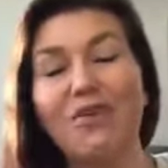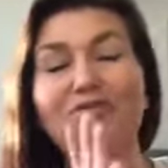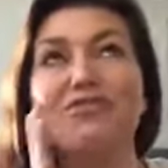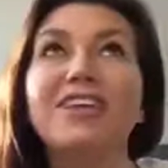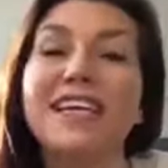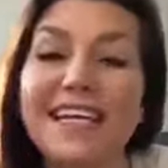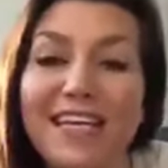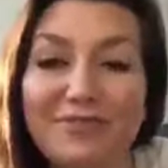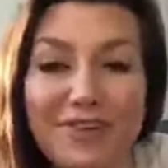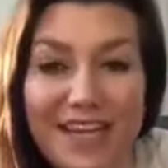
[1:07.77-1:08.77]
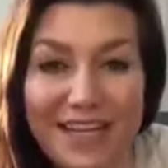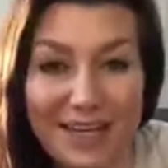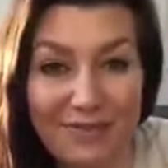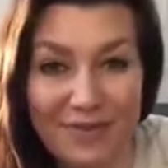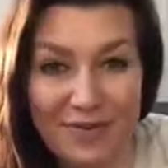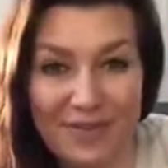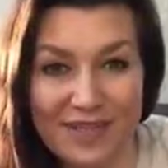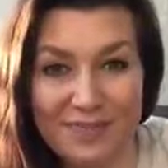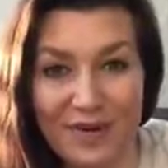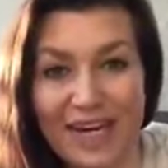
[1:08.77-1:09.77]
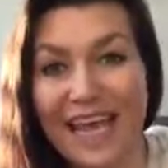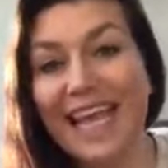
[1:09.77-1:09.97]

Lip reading: A really, really lovely one this morning.